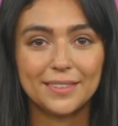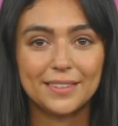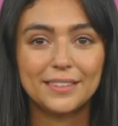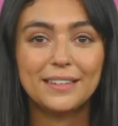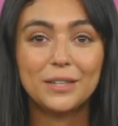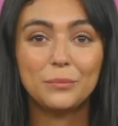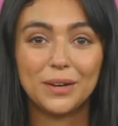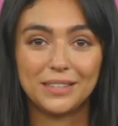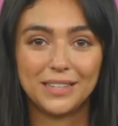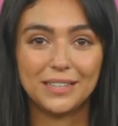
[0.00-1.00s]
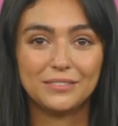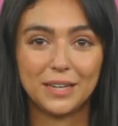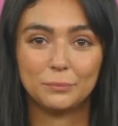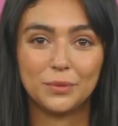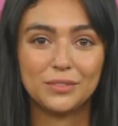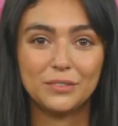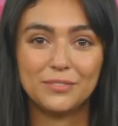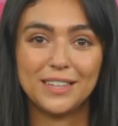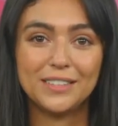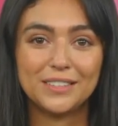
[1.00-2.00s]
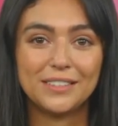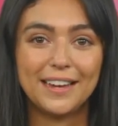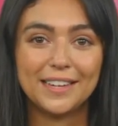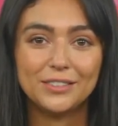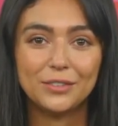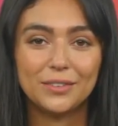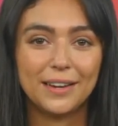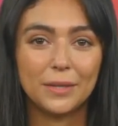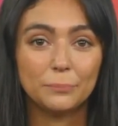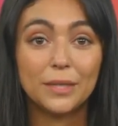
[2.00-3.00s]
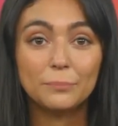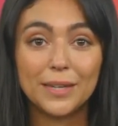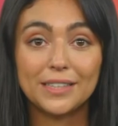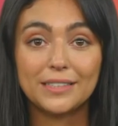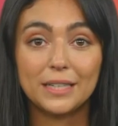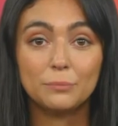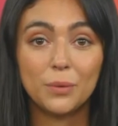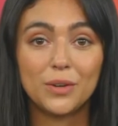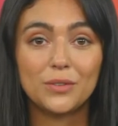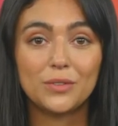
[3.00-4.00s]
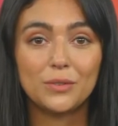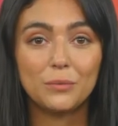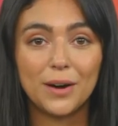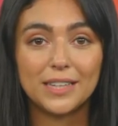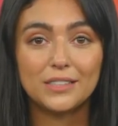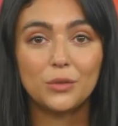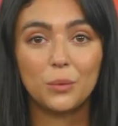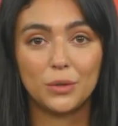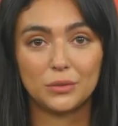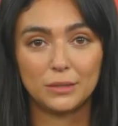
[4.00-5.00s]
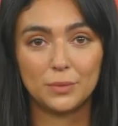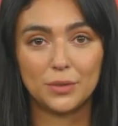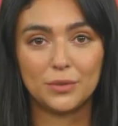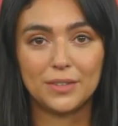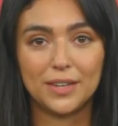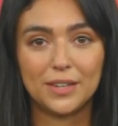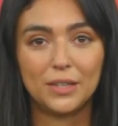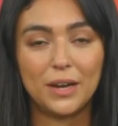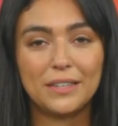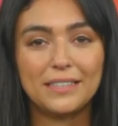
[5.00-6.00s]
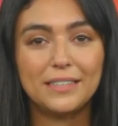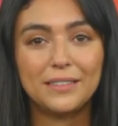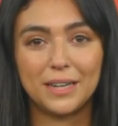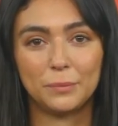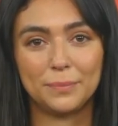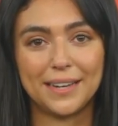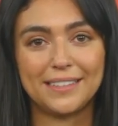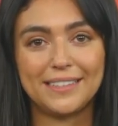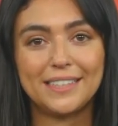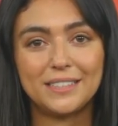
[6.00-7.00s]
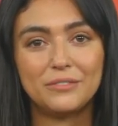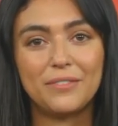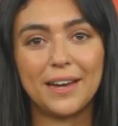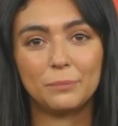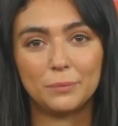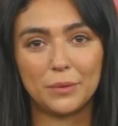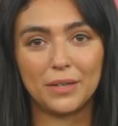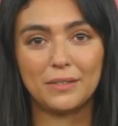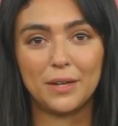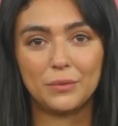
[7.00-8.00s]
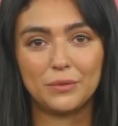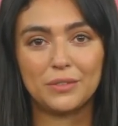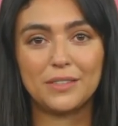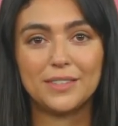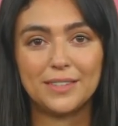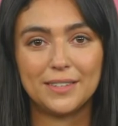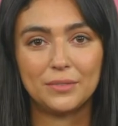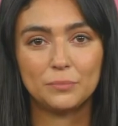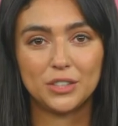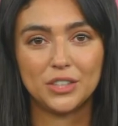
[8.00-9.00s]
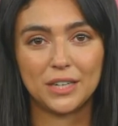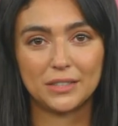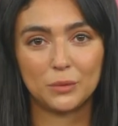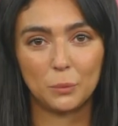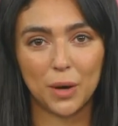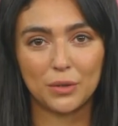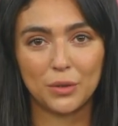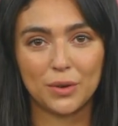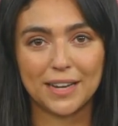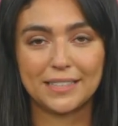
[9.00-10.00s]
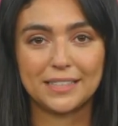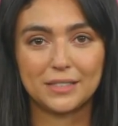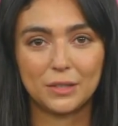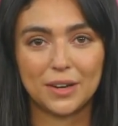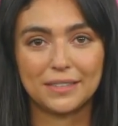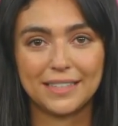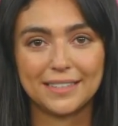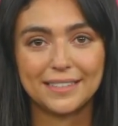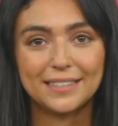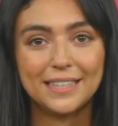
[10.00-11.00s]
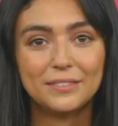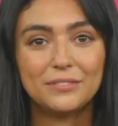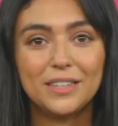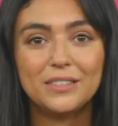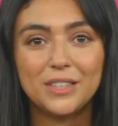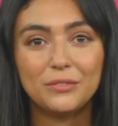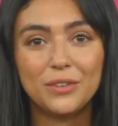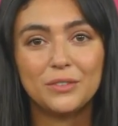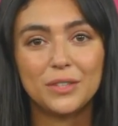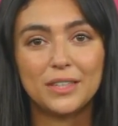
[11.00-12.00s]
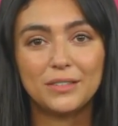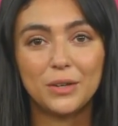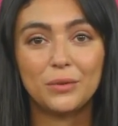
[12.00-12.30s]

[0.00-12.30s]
Some recent examples of such disasters are BP Deepwater Horizon oil spill, costing the company $65 billion, Michigan's water crisis costing the state $600 million,